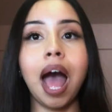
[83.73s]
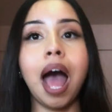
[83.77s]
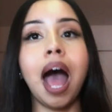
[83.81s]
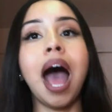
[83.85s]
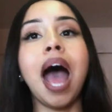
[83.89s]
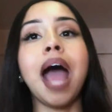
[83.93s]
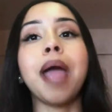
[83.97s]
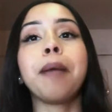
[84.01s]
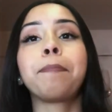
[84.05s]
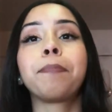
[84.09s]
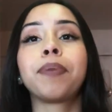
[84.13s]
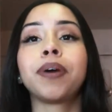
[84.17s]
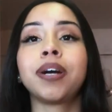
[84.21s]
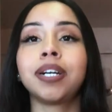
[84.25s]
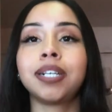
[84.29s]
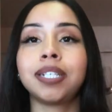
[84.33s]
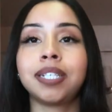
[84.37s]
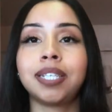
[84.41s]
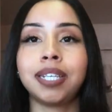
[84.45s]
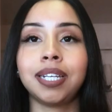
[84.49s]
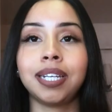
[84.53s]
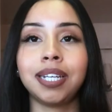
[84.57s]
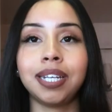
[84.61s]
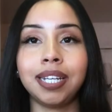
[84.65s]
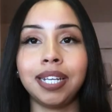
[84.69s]
I
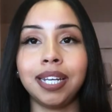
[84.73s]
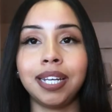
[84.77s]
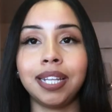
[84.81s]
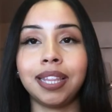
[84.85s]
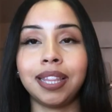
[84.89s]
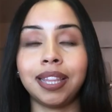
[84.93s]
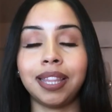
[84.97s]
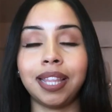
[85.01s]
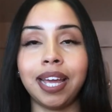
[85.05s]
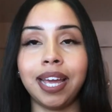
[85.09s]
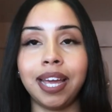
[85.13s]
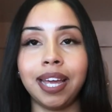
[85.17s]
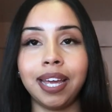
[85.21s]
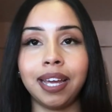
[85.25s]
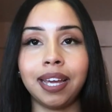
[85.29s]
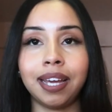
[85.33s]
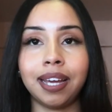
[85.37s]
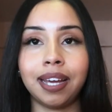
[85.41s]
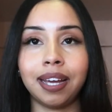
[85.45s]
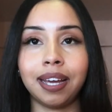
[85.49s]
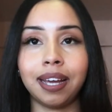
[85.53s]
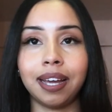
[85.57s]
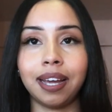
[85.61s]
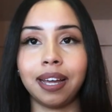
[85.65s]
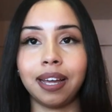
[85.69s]
personally
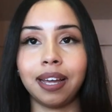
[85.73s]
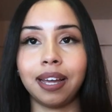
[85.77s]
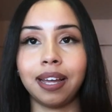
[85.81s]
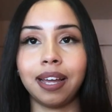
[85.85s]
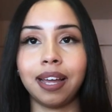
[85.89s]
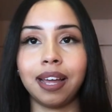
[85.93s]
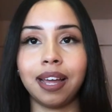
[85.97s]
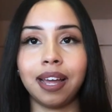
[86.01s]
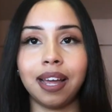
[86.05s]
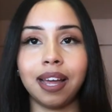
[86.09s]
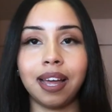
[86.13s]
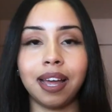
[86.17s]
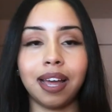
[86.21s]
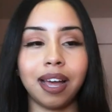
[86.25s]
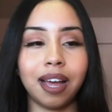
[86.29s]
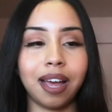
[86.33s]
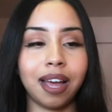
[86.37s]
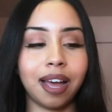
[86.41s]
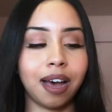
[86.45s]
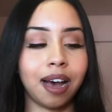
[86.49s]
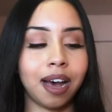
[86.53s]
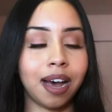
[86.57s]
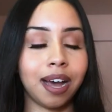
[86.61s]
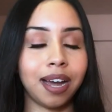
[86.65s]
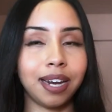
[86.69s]
think
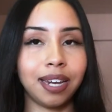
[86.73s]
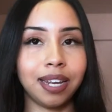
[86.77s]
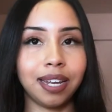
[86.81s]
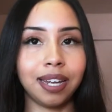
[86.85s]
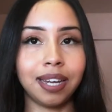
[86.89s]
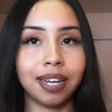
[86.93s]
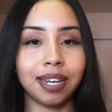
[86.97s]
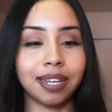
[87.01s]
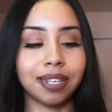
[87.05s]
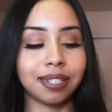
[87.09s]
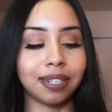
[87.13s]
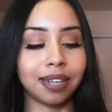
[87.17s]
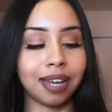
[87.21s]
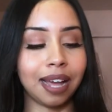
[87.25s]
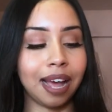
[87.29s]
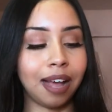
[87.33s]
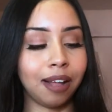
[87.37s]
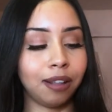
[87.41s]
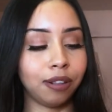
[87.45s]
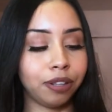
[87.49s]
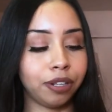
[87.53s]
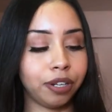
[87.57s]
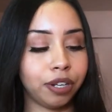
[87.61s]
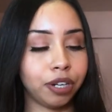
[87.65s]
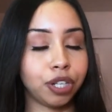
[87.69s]
honey is a
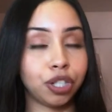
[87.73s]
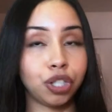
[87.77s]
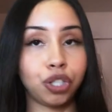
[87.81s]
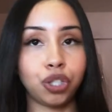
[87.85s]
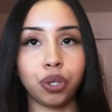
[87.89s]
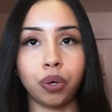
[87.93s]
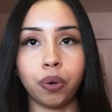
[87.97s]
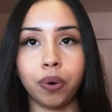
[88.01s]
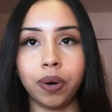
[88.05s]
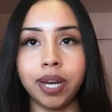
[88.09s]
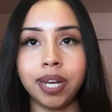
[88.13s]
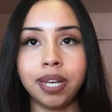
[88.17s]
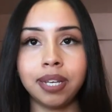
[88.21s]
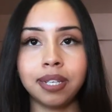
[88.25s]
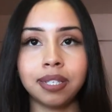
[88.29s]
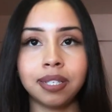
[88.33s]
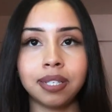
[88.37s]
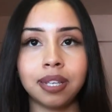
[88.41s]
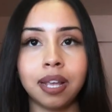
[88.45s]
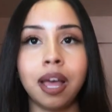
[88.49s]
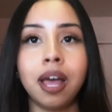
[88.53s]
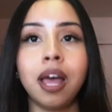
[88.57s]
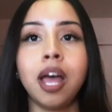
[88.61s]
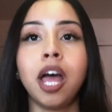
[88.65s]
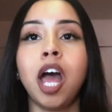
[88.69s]
healthier choice,
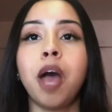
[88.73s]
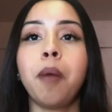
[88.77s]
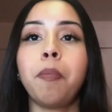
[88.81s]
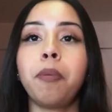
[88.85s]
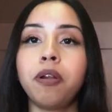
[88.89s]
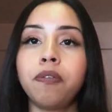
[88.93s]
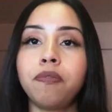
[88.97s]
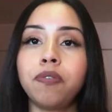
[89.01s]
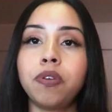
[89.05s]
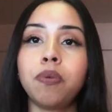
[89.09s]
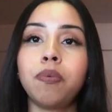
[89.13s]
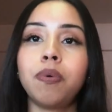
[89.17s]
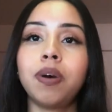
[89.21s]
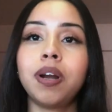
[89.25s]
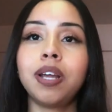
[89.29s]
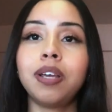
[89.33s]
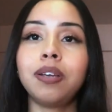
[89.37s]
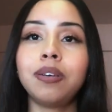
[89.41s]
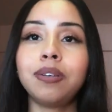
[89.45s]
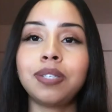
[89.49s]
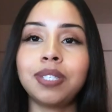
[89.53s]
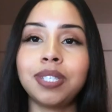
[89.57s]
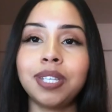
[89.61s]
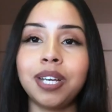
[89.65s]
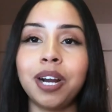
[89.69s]
but if you want to
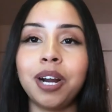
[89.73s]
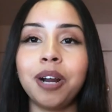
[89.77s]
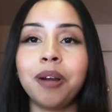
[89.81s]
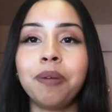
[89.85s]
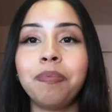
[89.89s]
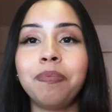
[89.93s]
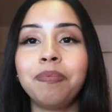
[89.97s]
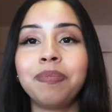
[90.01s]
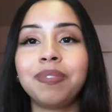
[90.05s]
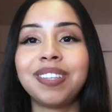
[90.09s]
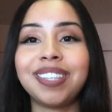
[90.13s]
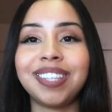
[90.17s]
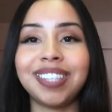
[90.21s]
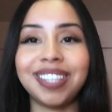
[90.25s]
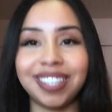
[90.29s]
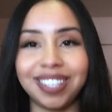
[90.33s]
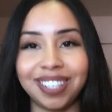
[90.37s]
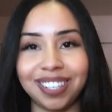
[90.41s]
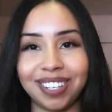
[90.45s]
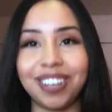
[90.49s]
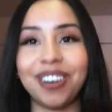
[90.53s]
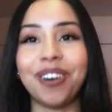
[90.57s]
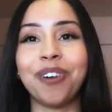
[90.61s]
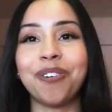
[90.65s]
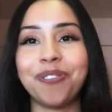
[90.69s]
use syrup,
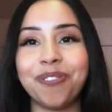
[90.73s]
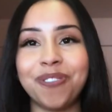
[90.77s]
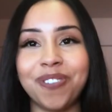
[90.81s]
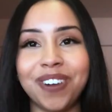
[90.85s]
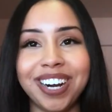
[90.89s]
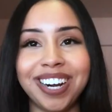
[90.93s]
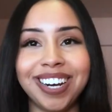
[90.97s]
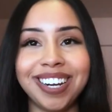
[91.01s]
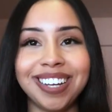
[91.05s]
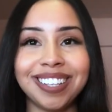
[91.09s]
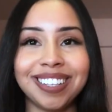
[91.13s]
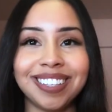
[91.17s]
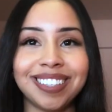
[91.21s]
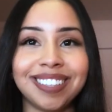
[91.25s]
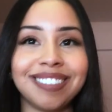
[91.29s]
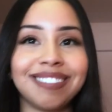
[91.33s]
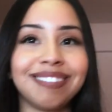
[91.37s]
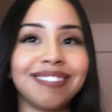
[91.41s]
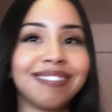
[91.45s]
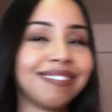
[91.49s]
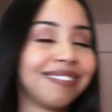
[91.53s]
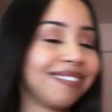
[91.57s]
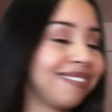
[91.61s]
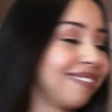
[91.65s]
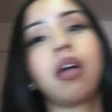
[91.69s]
go for it.
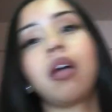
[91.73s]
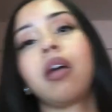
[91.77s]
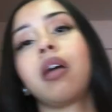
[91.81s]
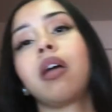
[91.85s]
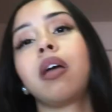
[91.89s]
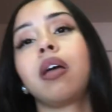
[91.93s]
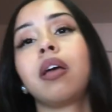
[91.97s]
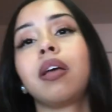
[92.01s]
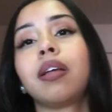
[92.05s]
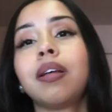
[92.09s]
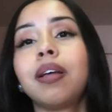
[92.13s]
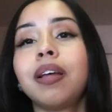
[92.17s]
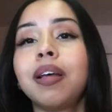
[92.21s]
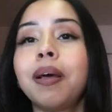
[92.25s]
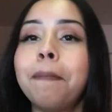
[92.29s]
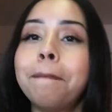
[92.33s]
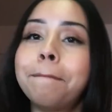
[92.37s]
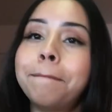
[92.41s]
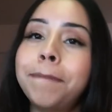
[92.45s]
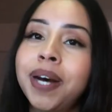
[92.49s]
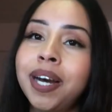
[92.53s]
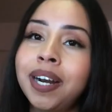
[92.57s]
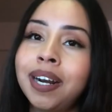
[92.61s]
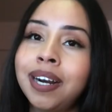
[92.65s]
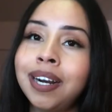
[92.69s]

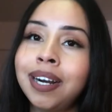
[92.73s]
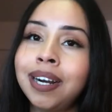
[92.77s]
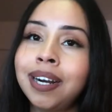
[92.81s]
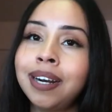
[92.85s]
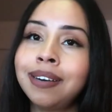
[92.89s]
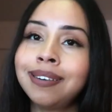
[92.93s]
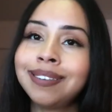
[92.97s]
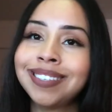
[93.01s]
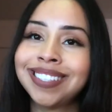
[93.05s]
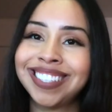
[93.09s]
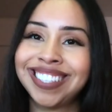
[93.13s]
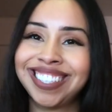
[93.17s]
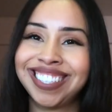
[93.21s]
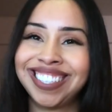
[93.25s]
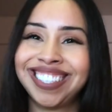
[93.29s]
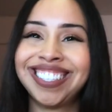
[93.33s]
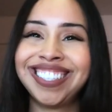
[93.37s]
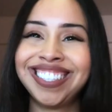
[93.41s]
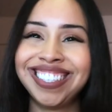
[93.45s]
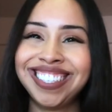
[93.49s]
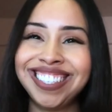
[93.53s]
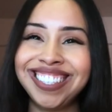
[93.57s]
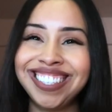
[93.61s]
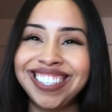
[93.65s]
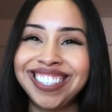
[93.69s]
Butter,
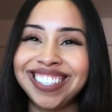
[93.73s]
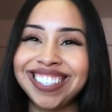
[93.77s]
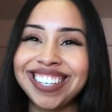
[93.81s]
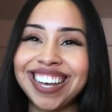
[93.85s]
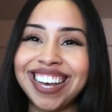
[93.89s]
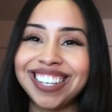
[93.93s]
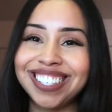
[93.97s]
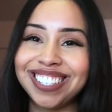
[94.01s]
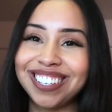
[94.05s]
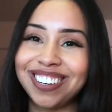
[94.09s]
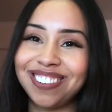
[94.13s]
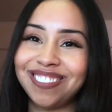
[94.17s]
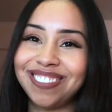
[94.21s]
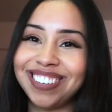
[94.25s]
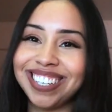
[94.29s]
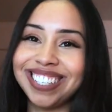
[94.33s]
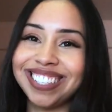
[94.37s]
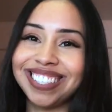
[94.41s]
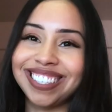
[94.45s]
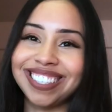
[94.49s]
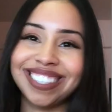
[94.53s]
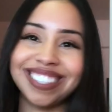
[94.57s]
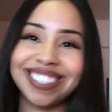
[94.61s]
as always.